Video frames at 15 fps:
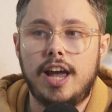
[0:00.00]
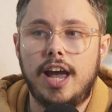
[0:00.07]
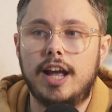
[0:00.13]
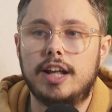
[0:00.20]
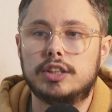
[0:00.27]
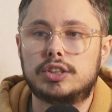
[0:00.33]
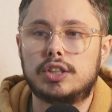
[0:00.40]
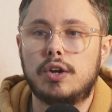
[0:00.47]

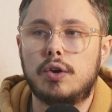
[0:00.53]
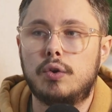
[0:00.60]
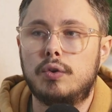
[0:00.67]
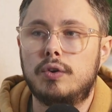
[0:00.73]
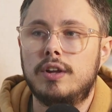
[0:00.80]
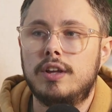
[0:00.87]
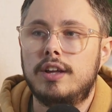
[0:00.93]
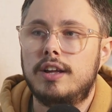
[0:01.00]
And
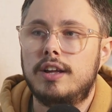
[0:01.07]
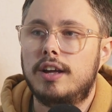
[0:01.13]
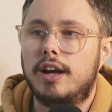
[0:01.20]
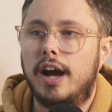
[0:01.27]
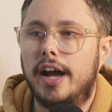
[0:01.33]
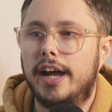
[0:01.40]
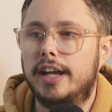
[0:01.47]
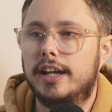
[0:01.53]
so
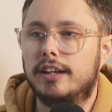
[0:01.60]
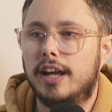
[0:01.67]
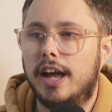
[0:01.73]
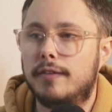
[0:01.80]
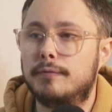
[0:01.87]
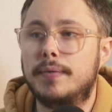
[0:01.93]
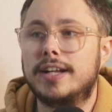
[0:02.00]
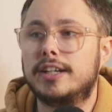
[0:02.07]
I
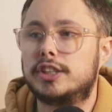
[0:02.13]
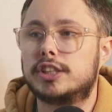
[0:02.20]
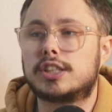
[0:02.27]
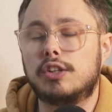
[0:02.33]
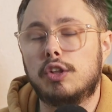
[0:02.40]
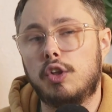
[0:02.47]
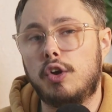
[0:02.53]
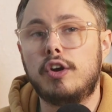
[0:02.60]
have been
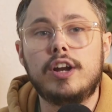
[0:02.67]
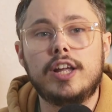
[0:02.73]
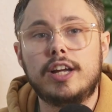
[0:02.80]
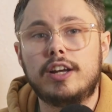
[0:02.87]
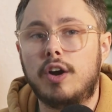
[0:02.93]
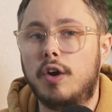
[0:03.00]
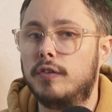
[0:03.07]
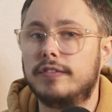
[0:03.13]
just
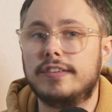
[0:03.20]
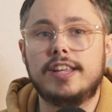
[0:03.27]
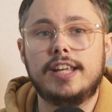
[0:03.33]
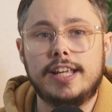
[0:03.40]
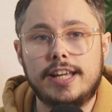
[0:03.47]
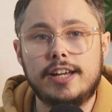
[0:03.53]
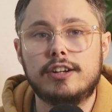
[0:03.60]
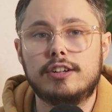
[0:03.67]
learning over the
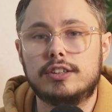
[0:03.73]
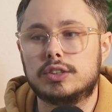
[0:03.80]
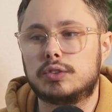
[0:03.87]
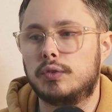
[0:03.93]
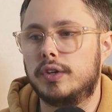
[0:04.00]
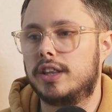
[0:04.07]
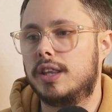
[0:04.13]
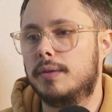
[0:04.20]
years
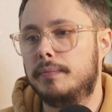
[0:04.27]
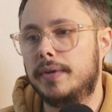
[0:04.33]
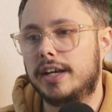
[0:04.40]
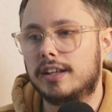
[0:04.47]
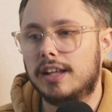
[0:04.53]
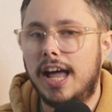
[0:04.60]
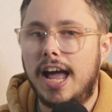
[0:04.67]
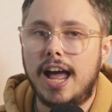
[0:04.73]
with the
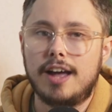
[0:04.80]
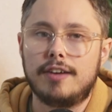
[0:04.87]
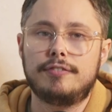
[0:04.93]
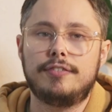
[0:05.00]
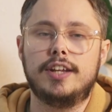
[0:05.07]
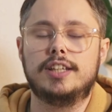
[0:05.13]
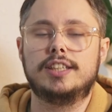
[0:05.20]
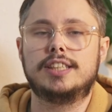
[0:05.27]
Big Laugh
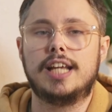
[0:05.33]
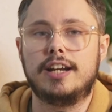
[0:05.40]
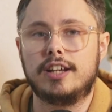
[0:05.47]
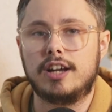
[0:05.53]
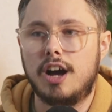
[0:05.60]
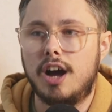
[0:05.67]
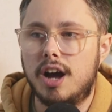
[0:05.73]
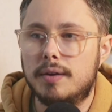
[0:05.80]
and Zen
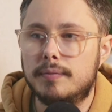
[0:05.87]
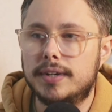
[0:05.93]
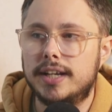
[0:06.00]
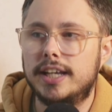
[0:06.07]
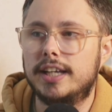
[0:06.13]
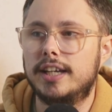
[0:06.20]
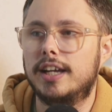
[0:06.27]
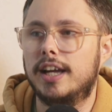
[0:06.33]

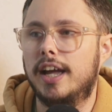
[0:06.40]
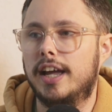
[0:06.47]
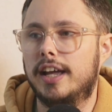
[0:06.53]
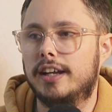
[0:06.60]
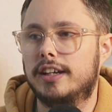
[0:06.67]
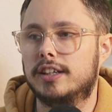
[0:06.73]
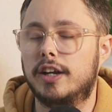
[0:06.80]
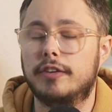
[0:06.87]
Comedy
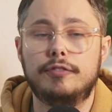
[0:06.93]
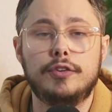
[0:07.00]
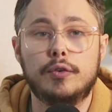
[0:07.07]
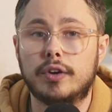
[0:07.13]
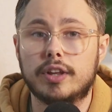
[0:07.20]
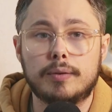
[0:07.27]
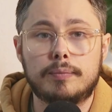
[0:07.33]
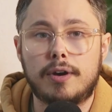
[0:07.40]
and a few
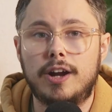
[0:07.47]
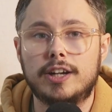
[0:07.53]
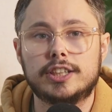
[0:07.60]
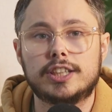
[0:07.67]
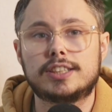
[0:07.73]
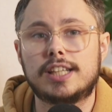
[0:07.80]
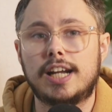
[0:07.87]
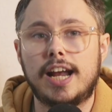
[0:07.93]
other
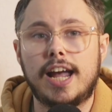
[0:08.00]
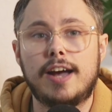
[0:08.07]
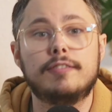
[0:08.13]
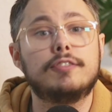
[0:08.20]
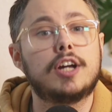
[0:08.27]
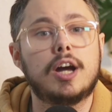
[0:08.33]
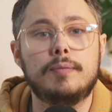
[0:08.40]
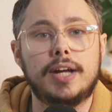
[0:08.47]
projects that I
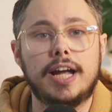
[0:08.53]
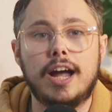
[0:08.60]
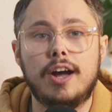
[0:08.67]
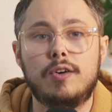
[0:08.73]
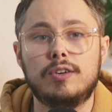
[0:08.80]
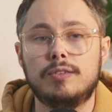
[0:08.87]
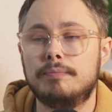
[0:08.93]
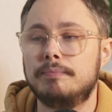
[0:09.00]
have coming
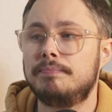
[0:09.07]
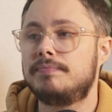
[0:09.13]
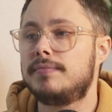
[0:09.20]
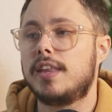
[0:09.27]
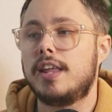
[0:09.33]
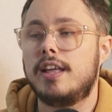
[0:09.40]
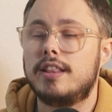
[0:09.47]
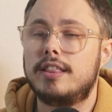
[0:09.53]
out,
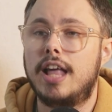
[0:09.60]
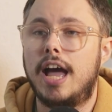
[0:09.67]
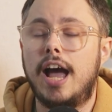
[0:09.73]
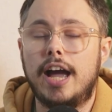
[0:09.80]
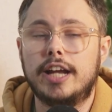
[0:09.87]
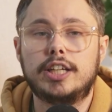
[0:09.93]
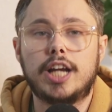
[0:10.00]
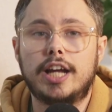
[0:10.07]
that
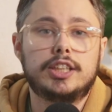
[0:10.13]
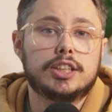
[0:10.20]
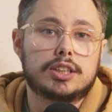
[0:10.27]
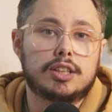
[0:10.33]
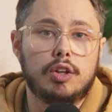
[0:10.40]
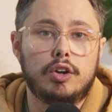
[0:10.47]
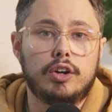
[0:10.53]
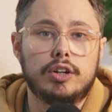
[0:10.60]
I
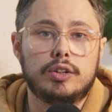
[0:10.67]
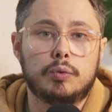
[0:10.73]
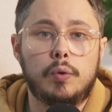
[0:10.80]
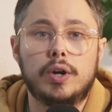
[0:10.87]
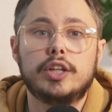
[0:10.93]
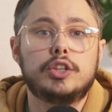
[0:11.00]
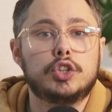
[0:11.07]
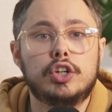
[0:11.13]
just learned
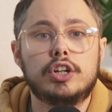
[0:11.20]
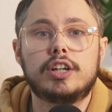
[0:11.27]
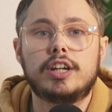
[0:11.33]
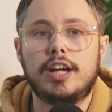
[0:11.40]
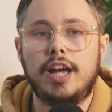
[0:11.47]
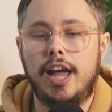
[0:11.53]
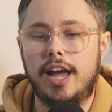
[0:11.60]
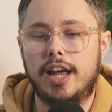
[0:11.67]
what it took,
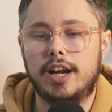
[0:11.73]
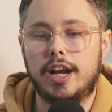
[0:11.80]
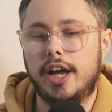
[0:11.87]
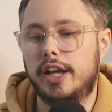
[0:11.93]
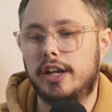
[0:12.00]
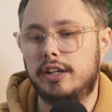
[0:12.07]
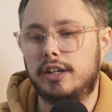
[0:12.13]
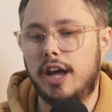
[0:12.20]
and
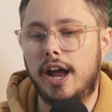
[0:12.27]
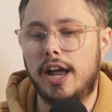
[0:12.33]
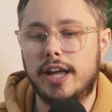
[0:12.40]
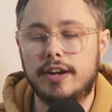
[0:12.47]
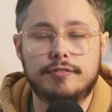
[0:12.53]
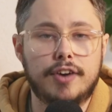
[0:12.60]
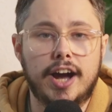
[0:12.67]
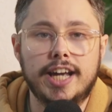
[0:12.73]
I got
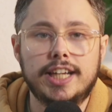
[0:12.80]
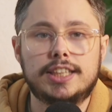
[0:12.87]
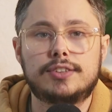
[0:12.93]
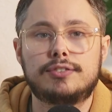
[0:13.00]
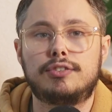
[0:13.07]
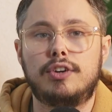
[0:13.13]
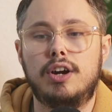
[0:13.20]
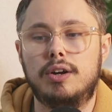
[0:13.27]
advice
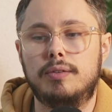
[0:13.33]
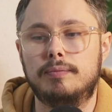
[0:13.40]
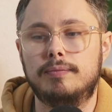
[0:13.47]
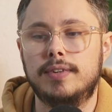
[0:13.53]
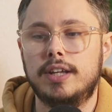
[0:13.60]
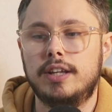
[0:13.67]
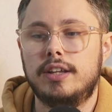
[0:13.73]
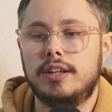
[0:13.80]
from
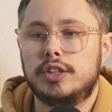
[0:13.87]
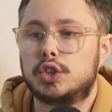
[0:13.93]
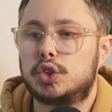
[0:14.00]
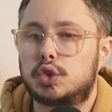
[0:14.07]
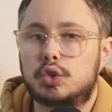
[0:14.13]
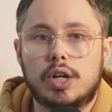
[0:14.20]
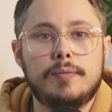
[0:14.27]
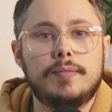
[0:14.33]

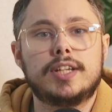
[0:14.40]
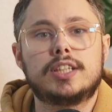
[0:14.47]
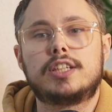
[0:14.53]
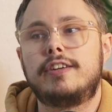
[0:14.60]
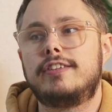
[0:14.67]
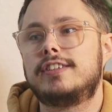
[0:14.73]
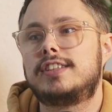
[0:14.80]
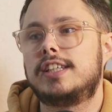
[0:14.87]
streaming
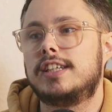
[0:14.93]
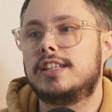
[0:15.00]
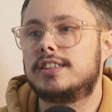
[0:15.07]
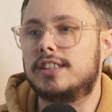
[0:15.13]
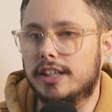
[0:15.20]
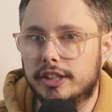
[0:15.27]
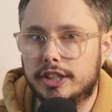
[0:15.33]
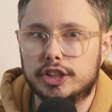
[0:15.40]
services
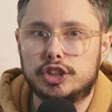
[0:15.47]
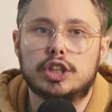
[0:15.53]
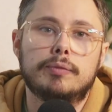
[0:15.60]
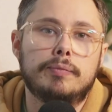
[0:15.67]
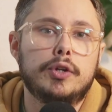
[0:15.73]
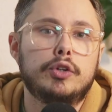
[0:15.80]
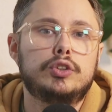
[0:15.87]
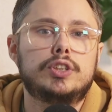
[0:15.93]
and
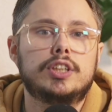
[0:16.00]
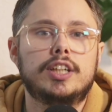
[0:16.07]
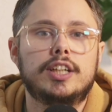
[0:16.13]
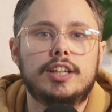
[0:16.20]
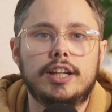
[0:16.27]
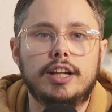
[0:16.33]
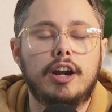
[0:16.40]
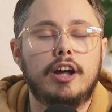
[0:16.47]

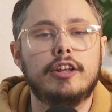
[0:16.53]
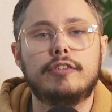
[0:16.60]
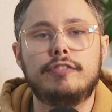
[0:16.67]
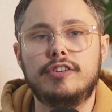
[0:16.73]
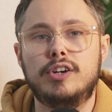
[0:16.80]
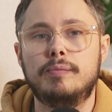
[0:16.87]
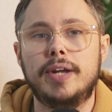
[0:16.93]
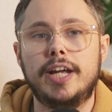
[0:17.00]
distribution and other
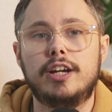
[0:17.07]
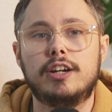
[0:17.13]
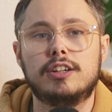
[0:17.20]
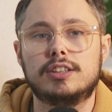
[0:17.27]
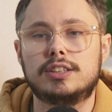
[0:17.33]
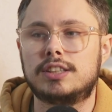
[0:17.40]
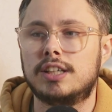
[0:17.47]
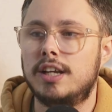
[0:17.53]

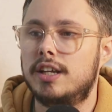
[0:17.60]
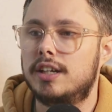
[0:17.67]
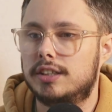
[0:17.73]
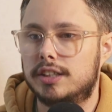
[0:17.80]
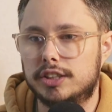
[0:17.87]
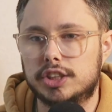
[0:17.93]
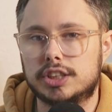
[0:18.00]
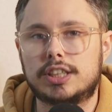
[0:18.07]
filmmakers
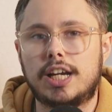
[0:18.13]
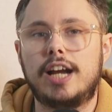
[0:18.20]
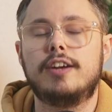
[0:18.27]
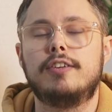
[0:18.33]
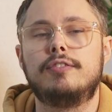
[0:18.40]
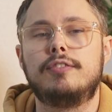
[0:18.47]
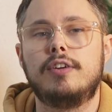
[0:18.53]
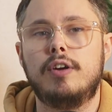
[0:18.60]
to just kind
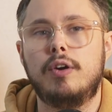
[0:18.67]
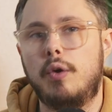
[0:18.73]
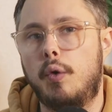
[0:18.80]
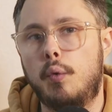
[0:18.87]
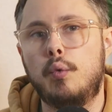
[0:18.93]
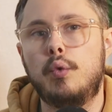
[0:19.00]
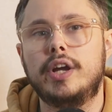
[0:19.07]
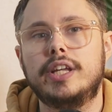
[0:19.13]
of
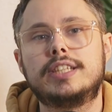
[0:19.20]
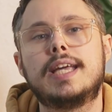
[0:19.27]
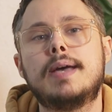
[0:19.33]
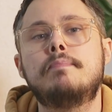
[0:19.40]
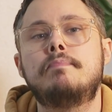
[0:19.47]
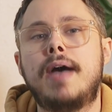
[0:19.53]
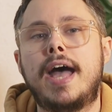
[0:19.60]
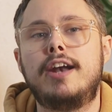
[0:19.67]
always
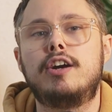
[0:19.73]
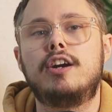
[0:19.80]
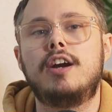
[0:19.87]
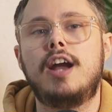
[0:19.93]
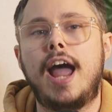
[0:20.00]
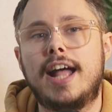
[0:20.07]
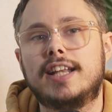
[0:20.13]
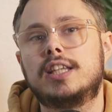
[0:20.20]
get
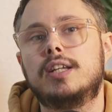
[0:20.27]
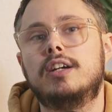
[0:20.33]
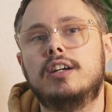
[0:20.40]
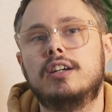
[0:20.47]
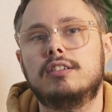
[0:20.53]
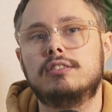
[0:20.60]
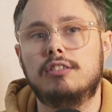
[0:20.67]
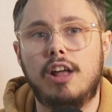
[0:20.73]
better at
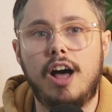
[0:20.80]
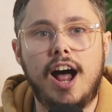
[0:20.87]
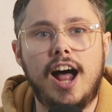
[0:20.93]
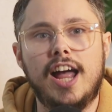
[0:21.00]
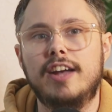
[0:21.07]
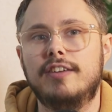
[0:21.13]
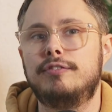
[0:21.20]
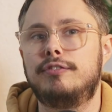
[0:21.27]
the
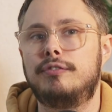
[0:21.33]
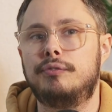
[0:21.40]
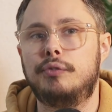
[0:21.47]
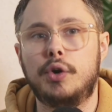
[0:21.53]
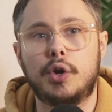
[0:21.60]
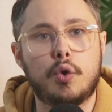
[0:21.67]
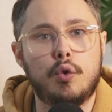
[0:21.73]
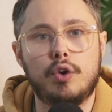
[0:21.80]
live
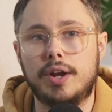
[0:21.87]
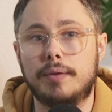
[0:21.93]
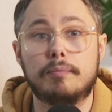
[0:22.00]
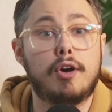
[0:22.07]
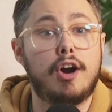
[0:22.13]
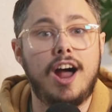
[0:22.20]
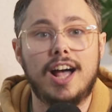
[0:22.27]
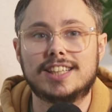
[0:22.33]
recording
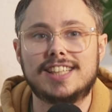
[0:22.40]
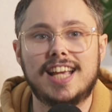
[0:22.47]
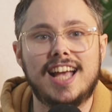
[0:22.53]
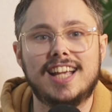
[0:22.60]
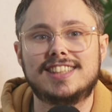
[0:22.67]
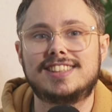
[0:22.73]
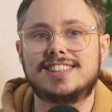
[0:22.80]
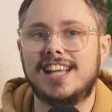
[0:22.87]

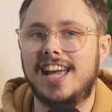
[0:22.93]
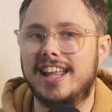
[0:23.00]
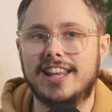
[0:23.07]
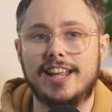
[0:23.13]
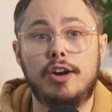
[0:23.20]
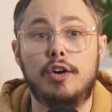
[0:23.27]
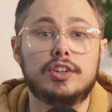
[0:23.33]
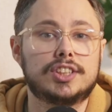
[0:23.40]
process, and
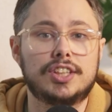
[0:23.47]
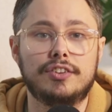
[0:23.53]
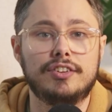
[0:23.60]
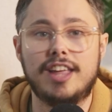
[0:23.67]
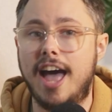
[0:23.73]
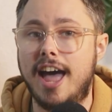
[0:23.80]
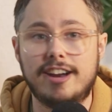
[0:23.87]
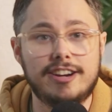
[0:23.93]
then also
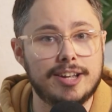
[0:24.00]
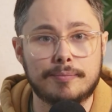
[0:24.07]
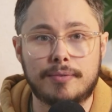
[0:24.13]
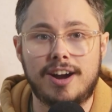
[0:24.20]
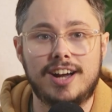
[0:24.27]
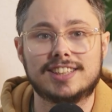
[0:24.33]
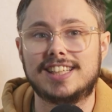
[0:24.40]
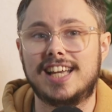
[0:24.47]
the editing
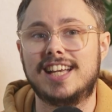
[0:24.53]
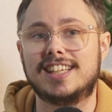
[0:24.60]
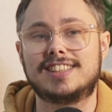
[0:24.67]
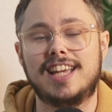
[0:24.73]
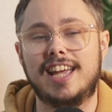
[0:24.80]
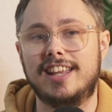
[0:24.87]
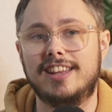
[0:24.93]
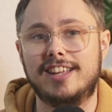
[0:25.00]
process
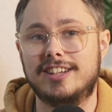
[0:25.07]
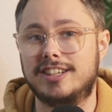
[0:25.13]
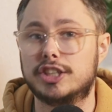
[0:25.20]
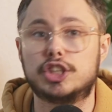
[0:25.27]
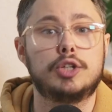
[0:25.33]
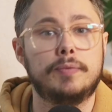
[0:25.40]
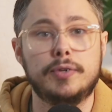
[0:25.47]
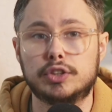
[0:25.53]
and the
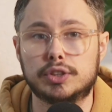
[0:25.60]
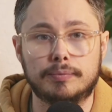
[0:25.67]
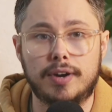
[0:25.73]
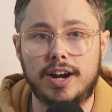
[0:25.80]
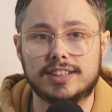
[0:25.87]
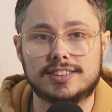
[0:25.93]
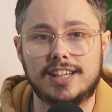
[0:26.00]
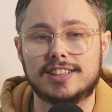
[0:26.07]
distribution
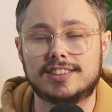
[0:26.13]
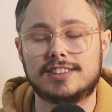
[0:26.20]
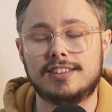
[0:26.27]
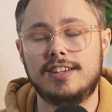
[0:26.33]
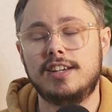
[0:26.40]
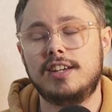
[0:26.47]
process.